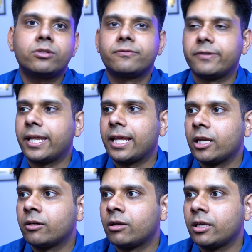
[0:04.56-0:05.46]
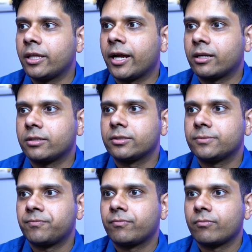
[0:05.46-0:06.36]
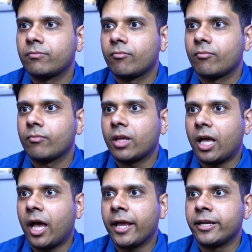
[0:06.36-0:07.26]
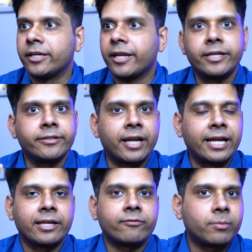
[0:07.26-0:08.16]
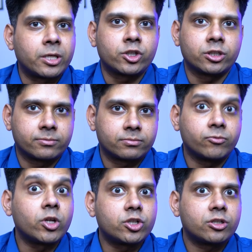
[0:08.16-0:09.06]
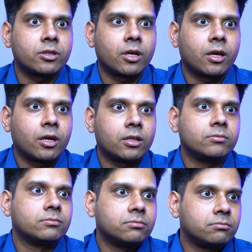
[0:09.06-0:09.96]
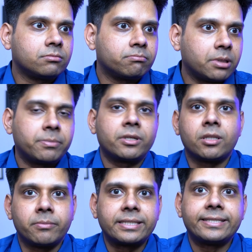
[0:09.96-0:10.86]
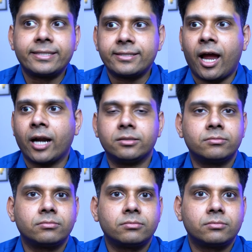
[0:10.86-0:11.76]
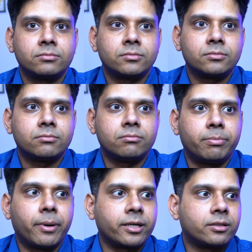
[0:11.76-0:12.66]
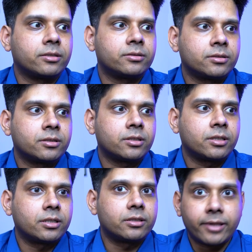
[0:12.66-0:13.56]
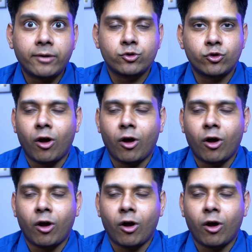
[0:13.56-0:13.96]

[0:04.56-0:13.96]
this very clearly that I didn't have the right information, which people in the big cities had. But that was